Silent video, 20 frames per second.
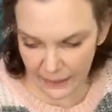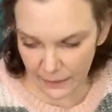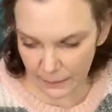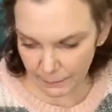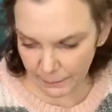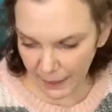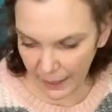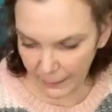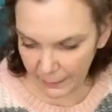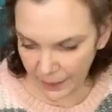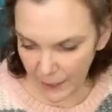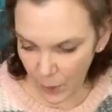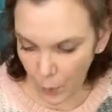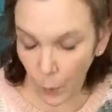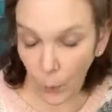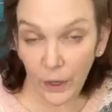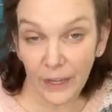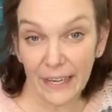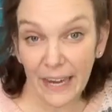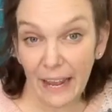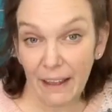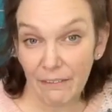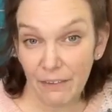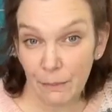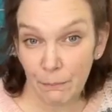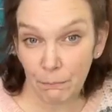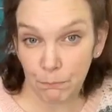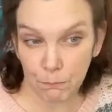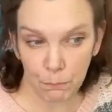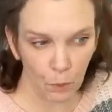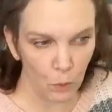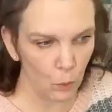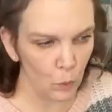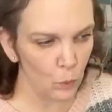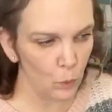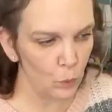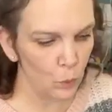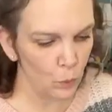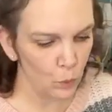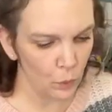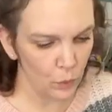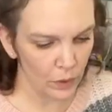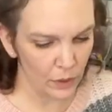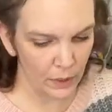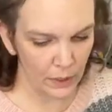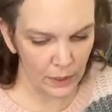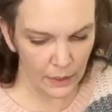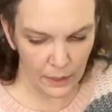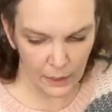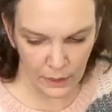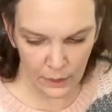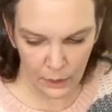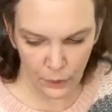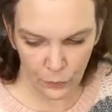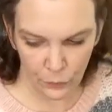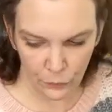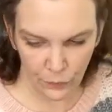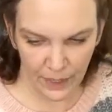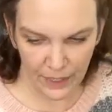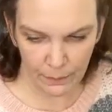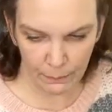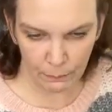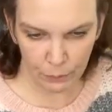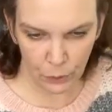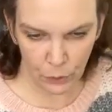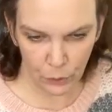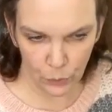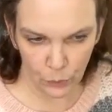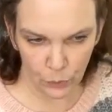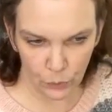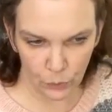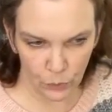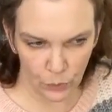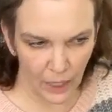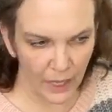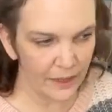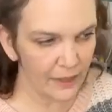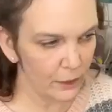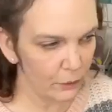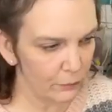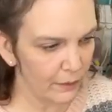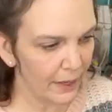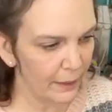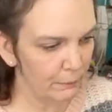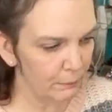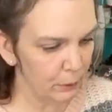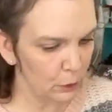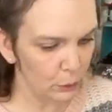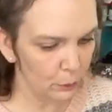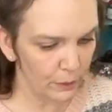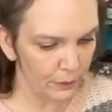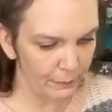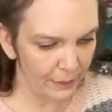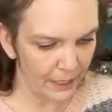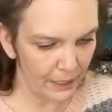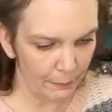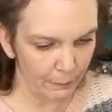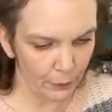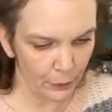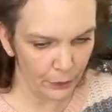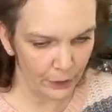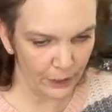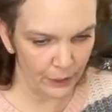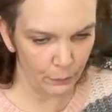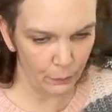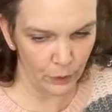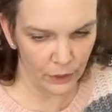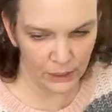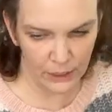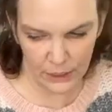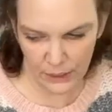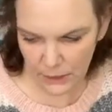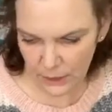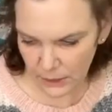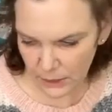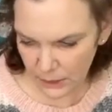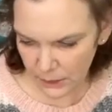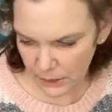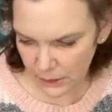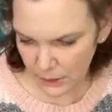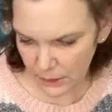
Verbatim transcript: in it, maybe, or navy, ooh, red and blue. I think red and blue would make a burgundy, wouldn't it?